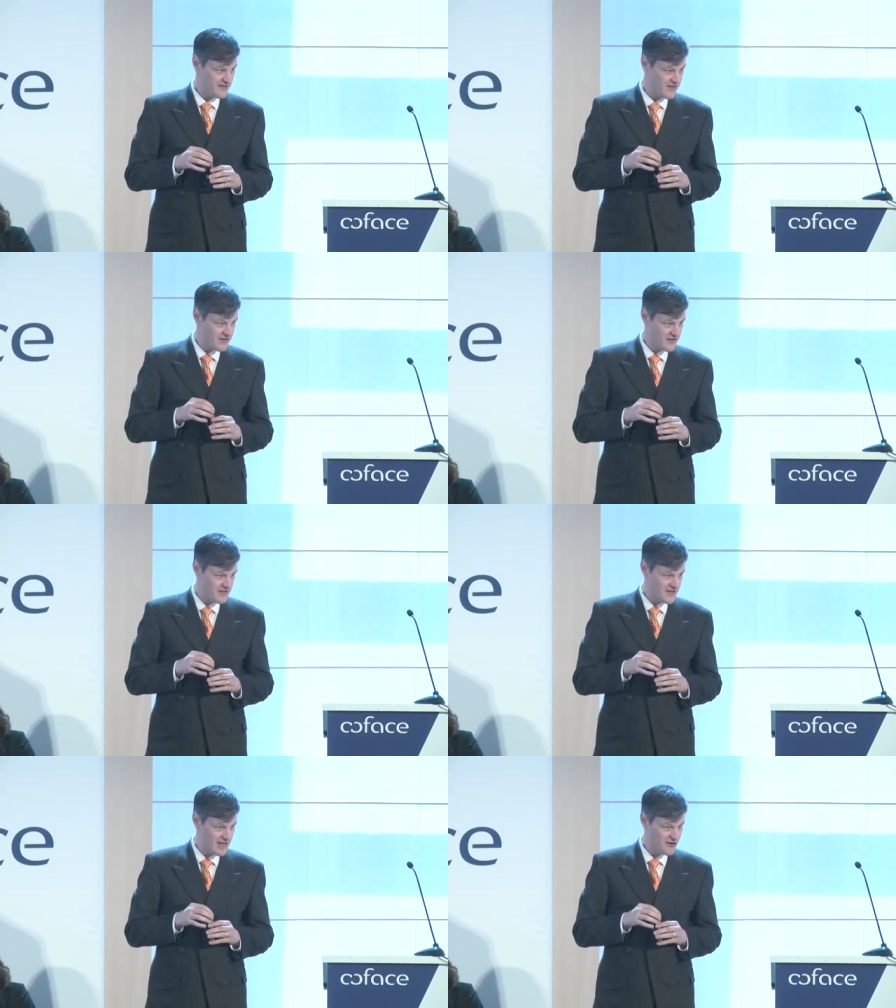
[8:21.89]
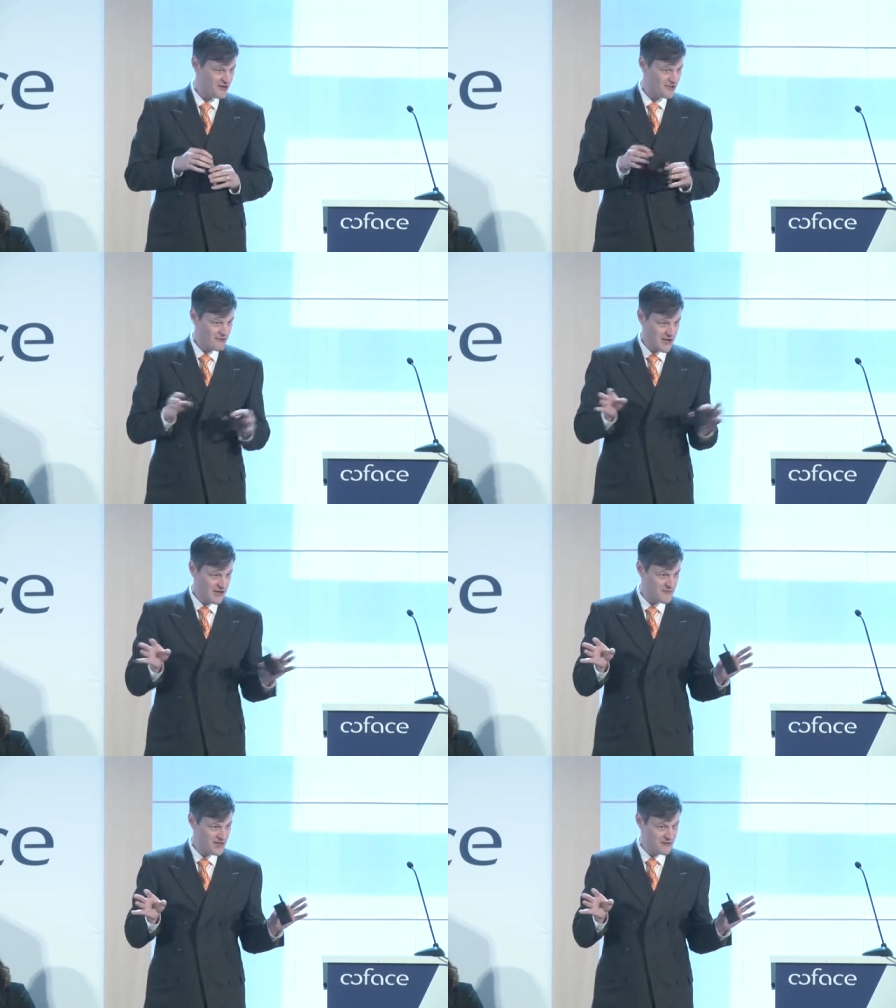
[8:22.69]
Uh, I don't know
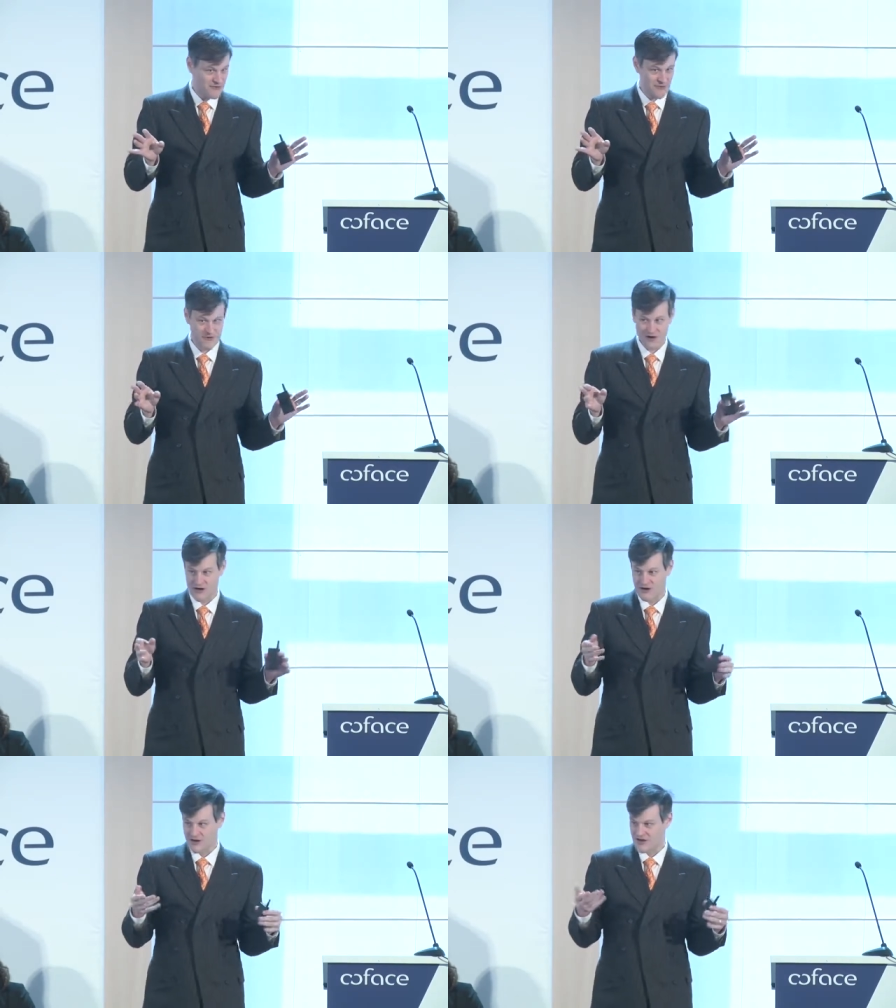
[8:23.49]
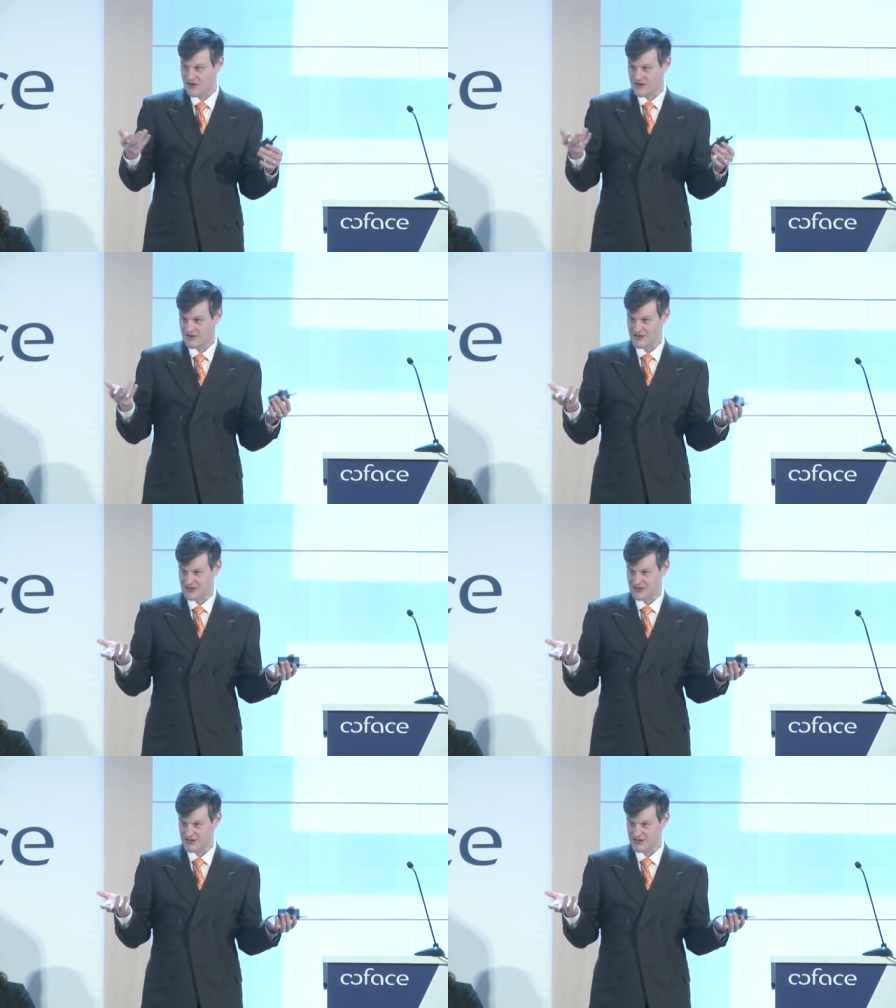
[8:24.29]
how many of you are uh,